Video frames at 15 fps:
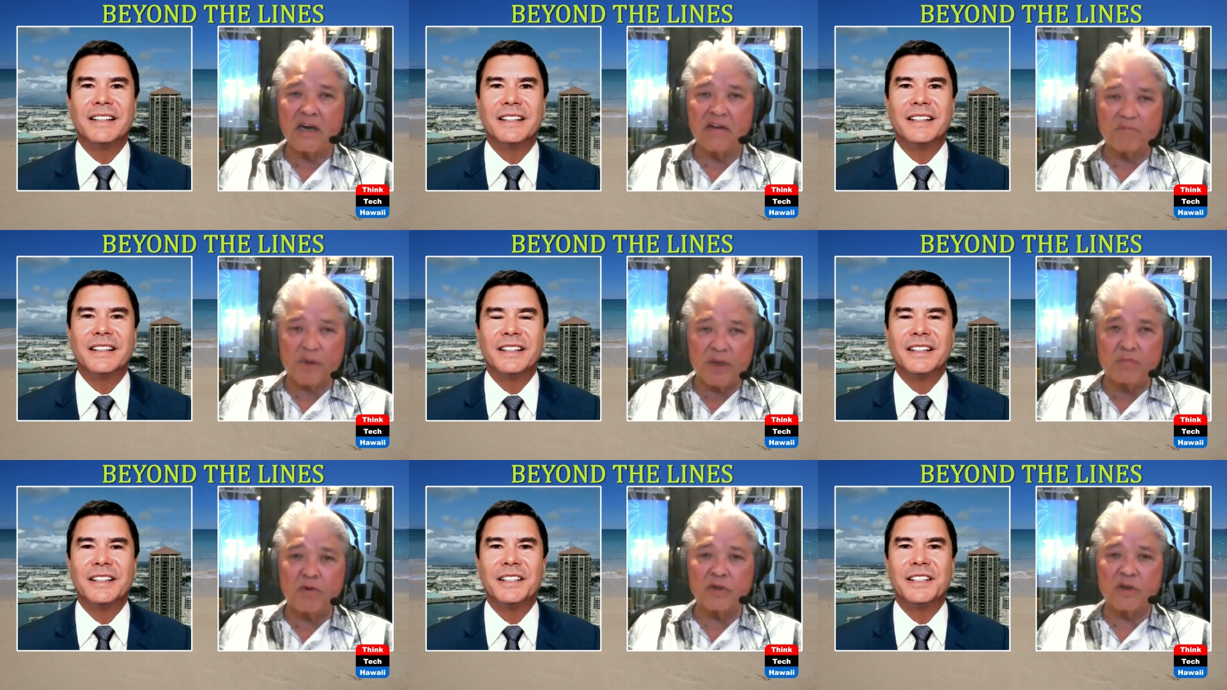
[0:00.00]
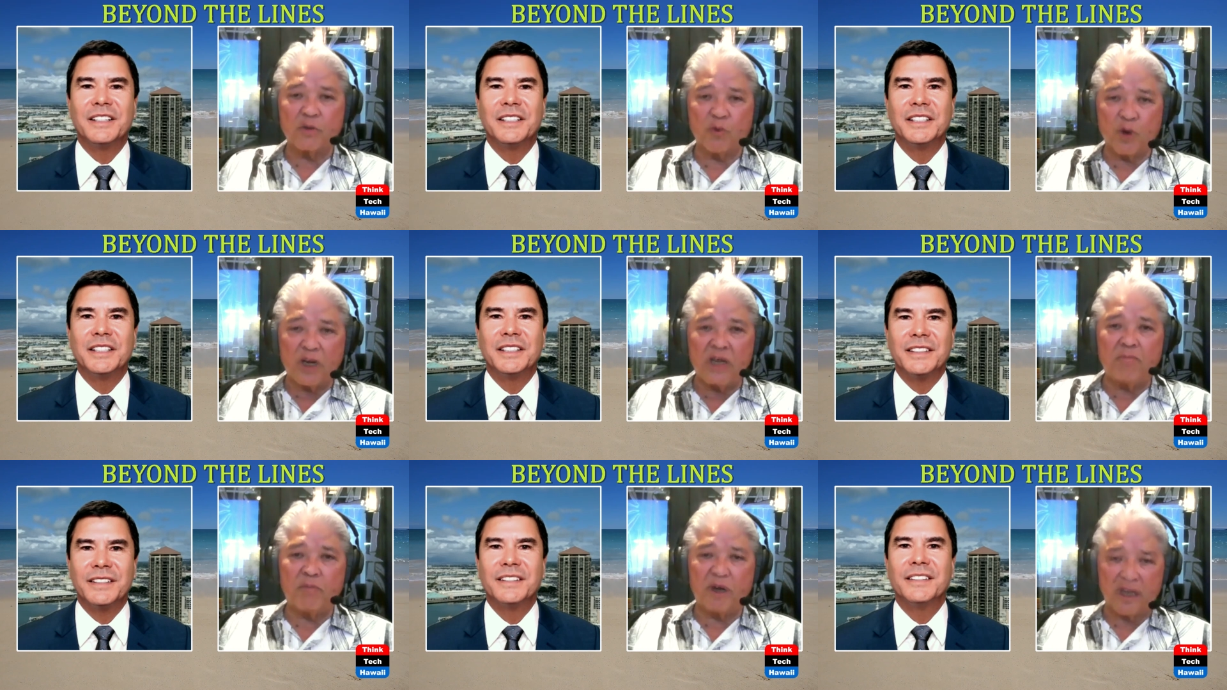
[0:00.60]
Speaker 1: to have people that
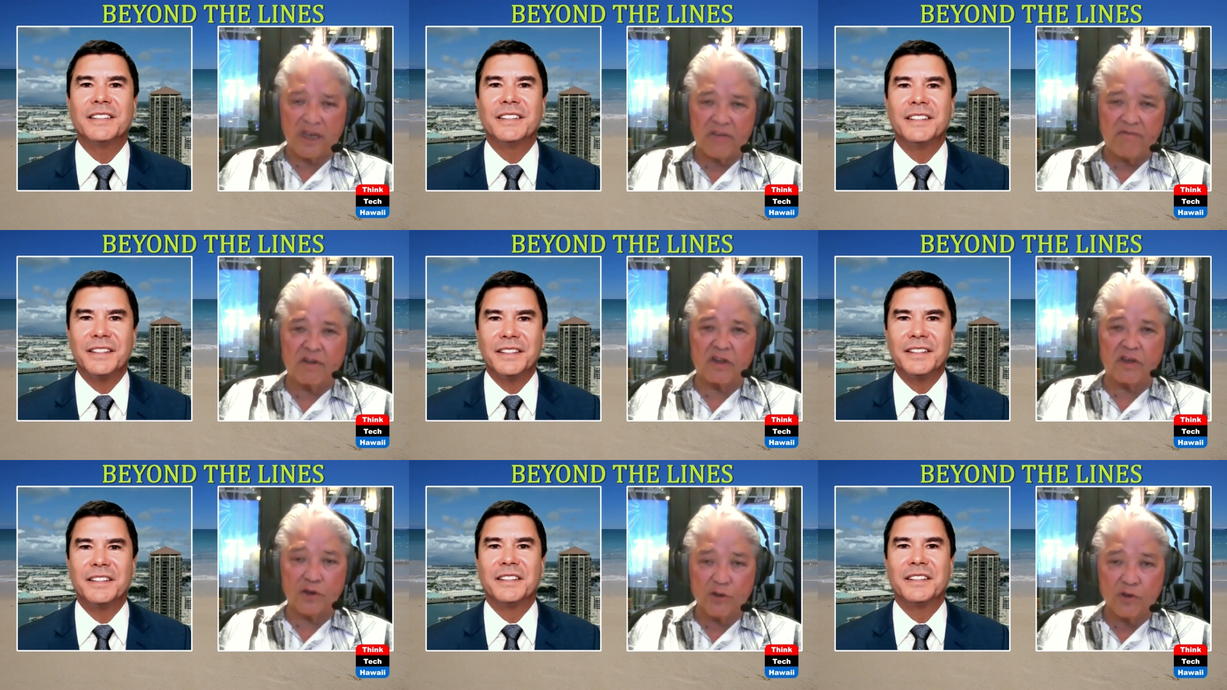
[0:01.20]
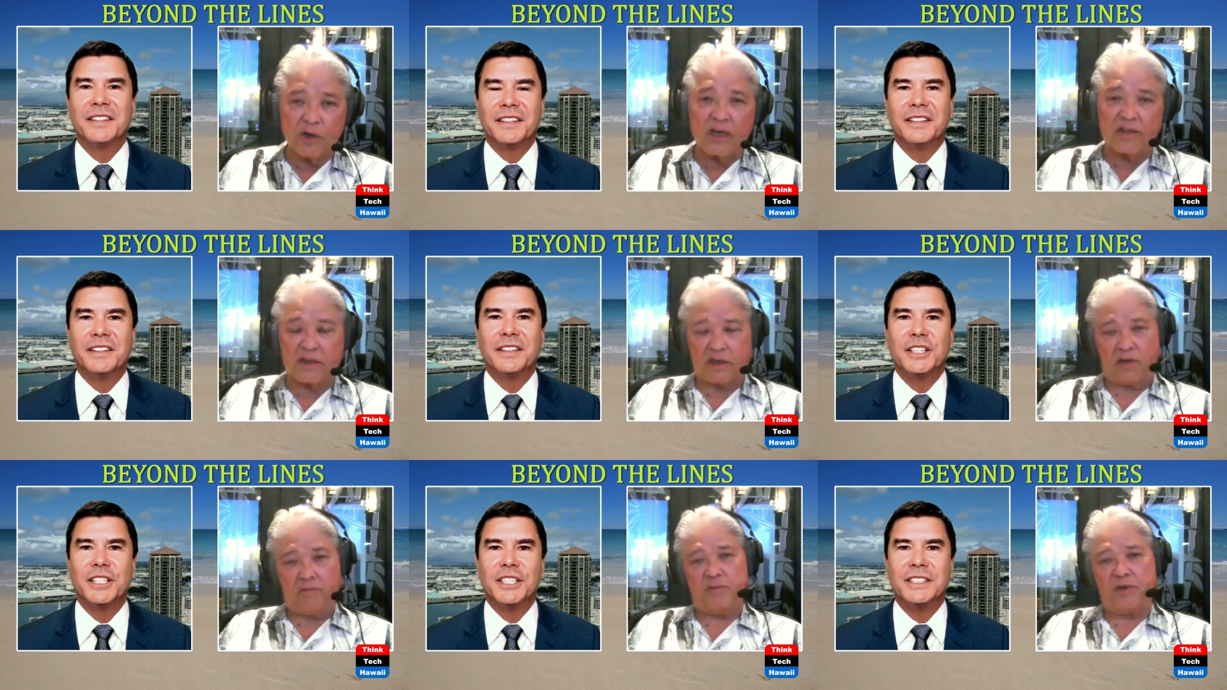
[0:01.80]
really believe in you and
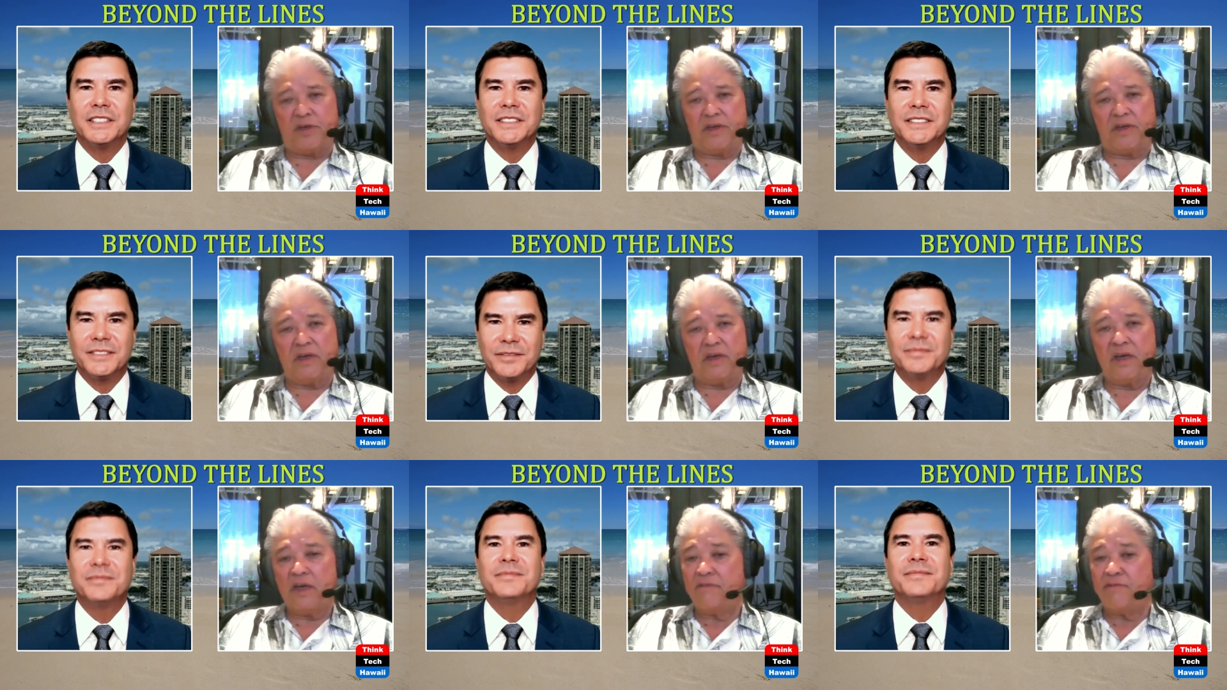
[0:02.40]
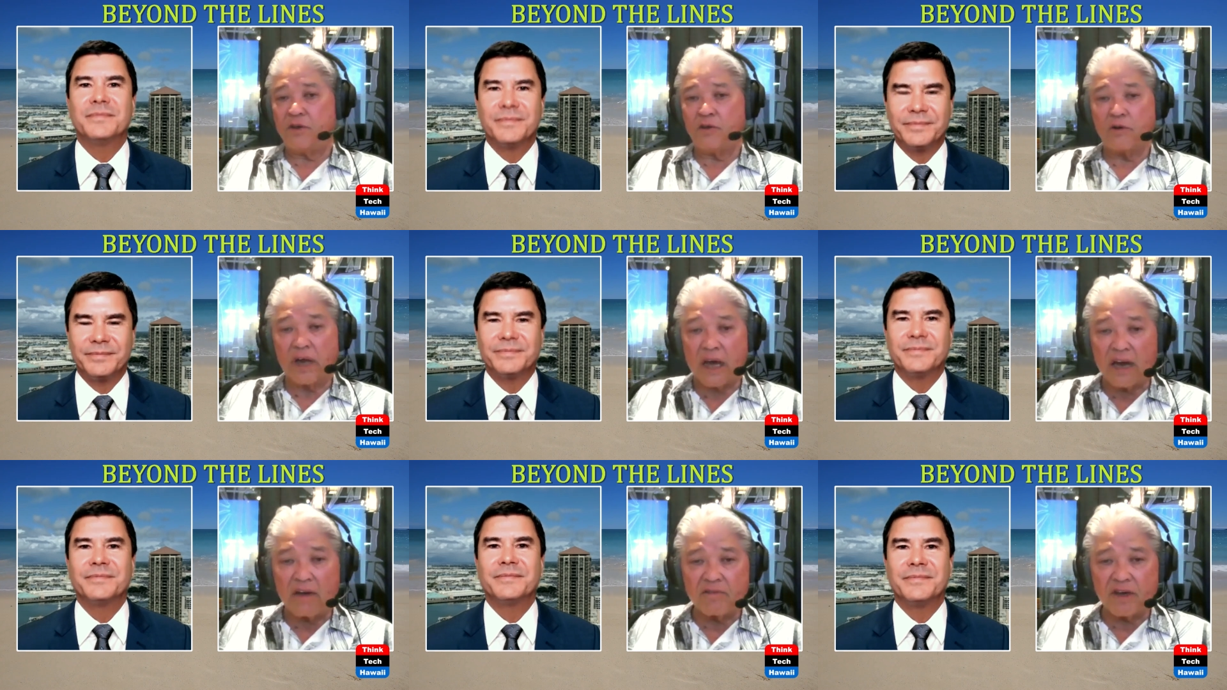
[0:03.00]
the company. If you
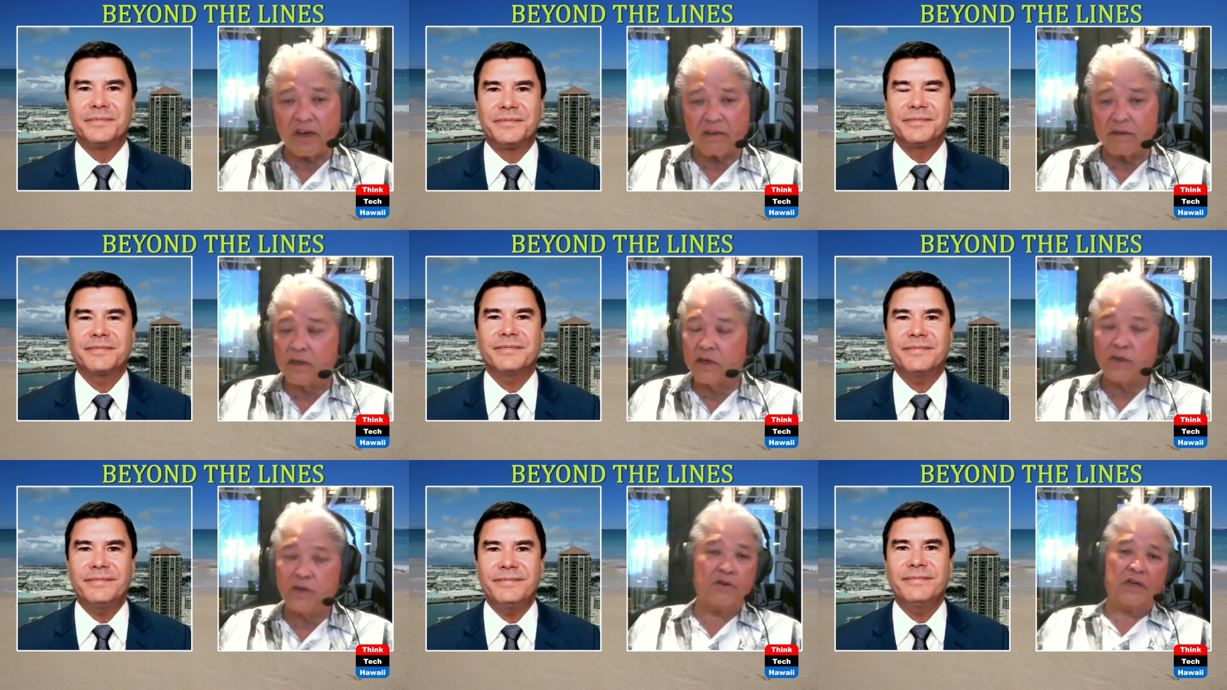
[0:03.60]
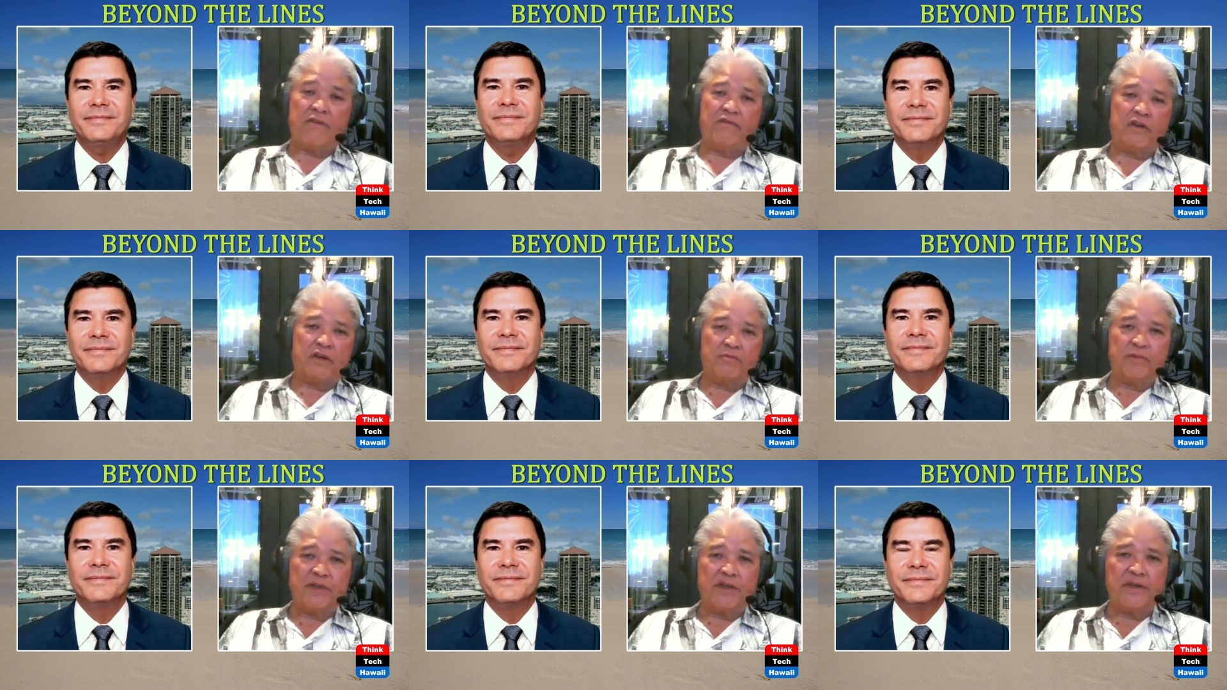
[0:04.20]
don't have that, you don't have a
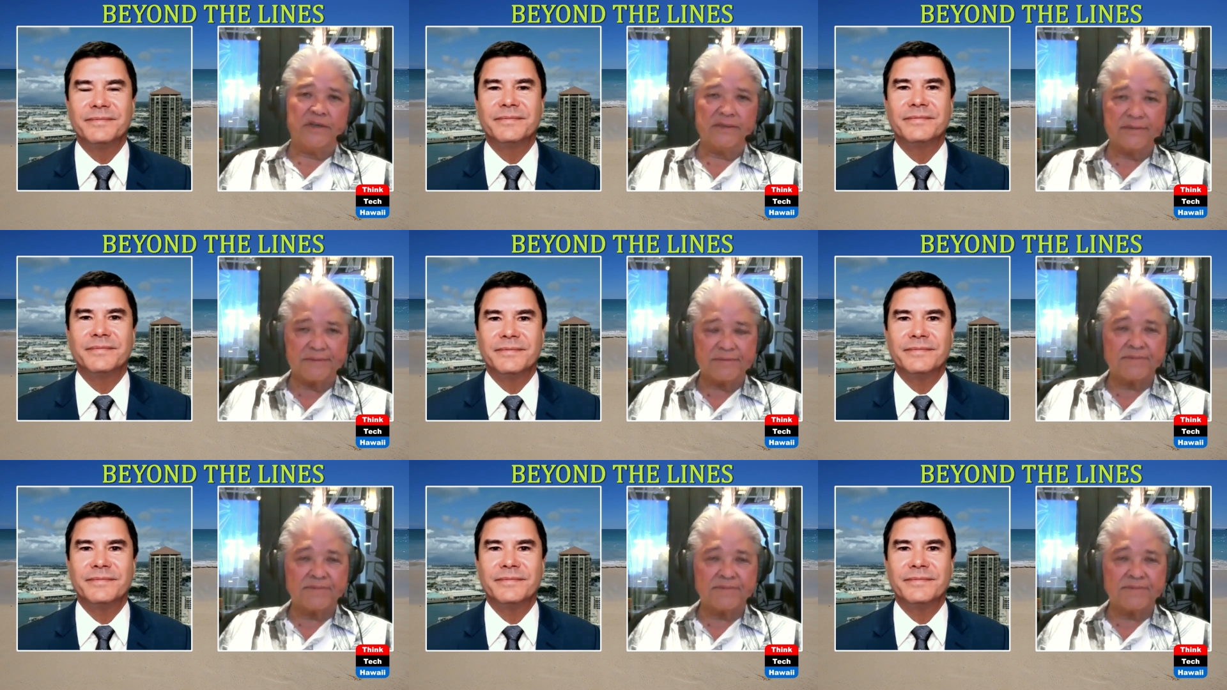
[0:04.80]
company.